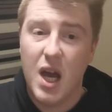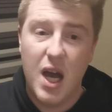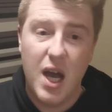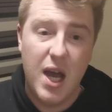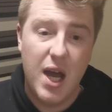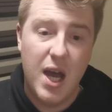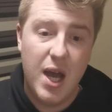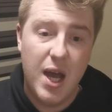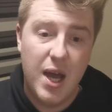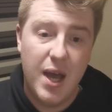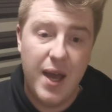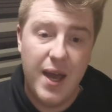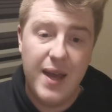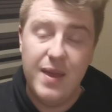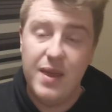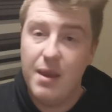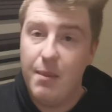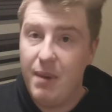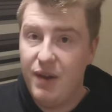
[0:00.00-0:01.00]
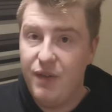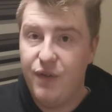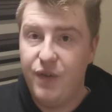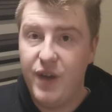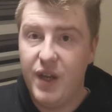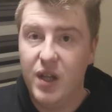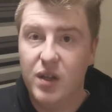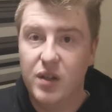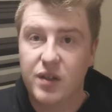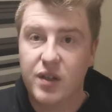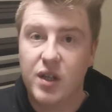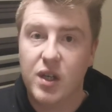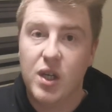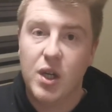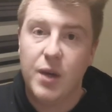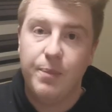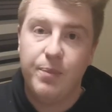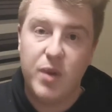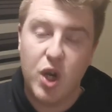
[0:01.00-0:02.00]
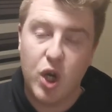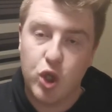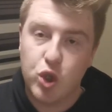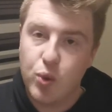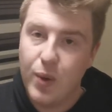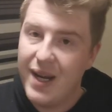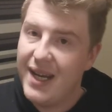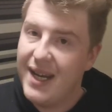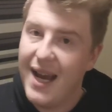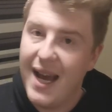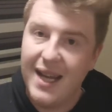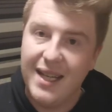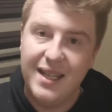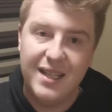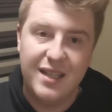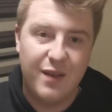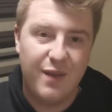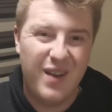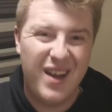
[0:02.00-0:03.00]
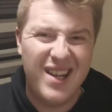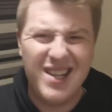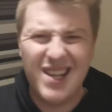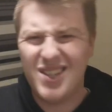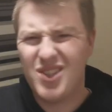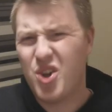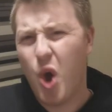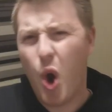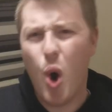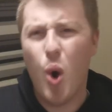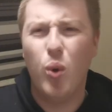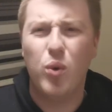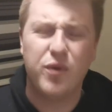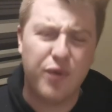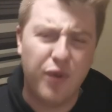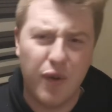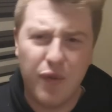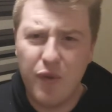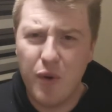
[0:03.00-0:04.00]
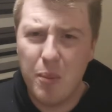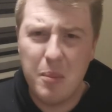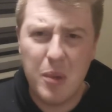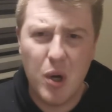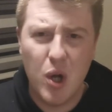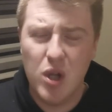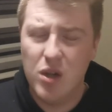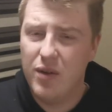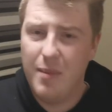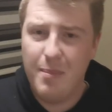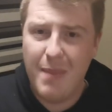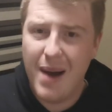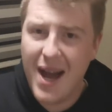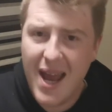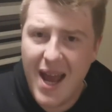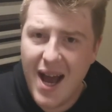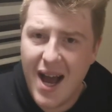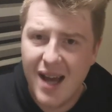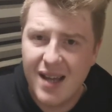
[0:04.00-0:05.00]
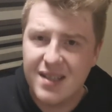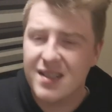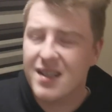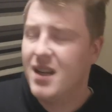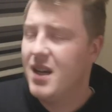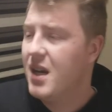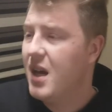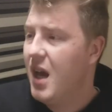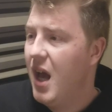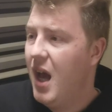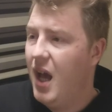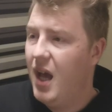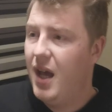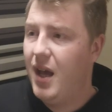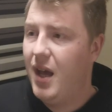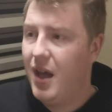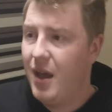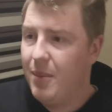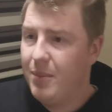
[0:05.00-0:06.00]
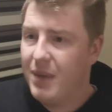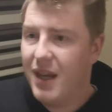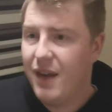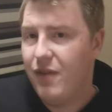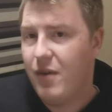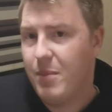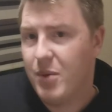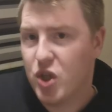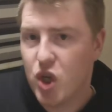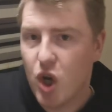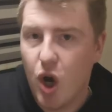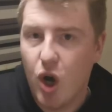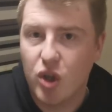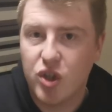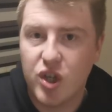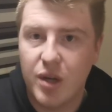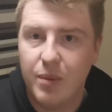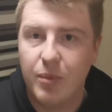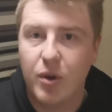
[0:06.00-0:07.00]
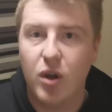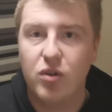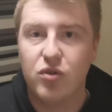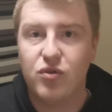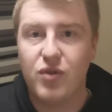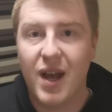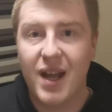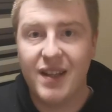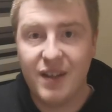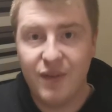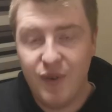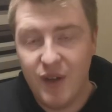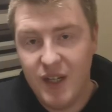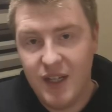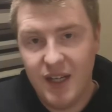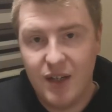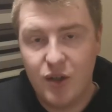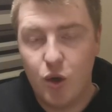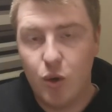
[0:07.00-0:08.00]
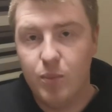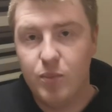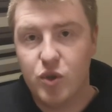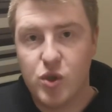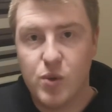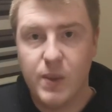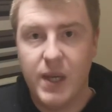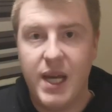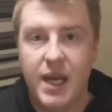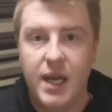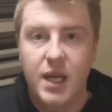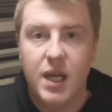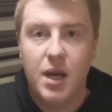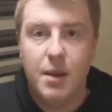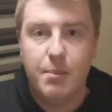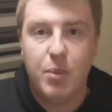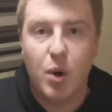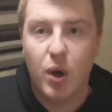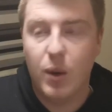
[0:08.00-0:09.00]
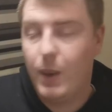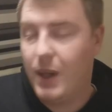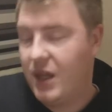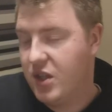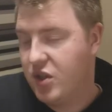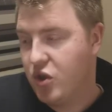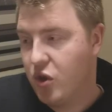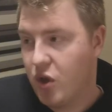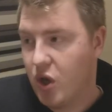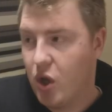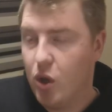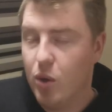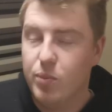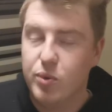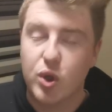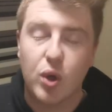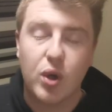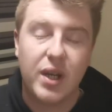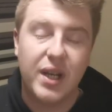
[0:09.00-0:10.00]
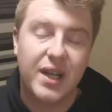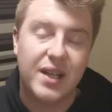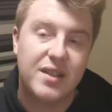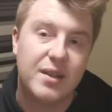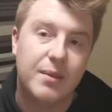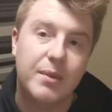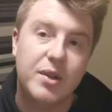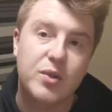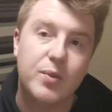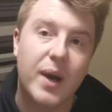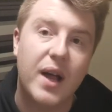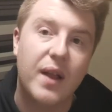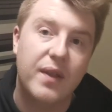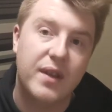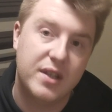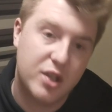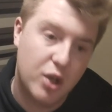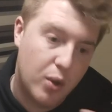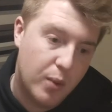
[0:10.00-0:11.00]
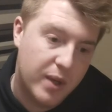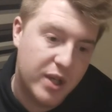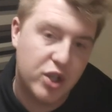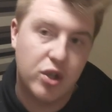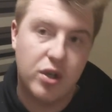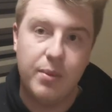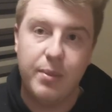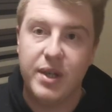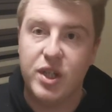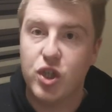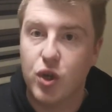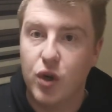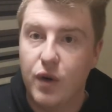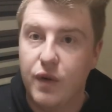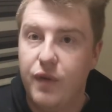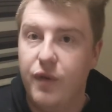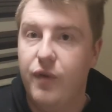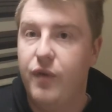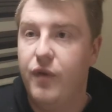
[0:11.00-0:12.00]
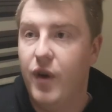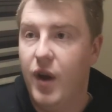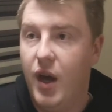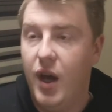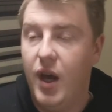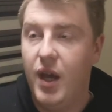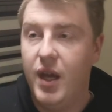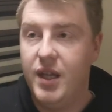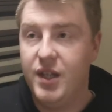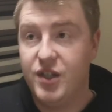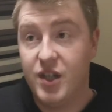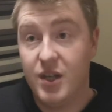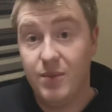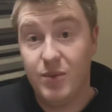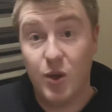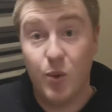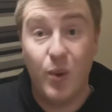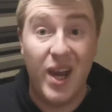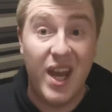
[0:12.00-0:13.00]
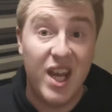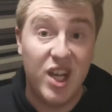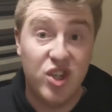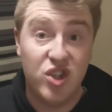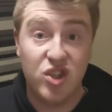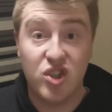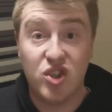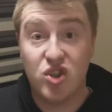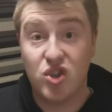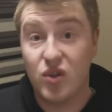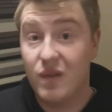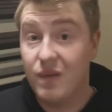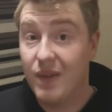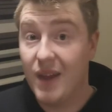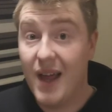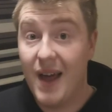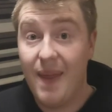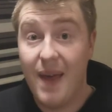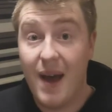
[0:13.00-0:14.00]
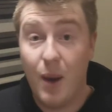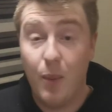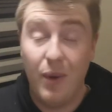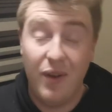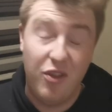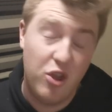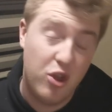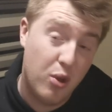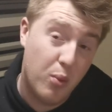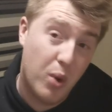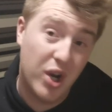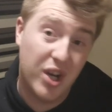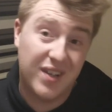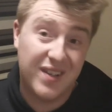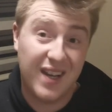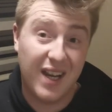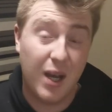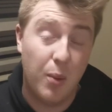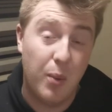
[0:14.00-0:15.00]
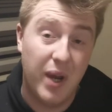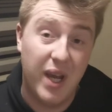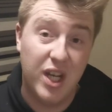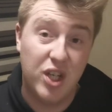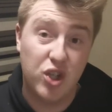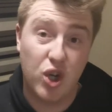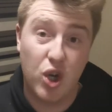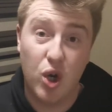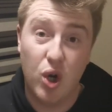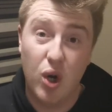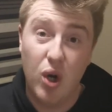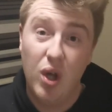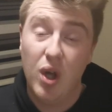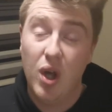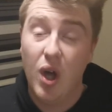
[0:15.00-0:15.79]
in the midfield. You know, 29 years of age, that's not old for a footballer in my eyes. Give him a short-term contract if it did come to it. But when there's other clubs looking at him as well, that's always going to be tough in terms of wages and stuff like that, whether they want to take a wage cut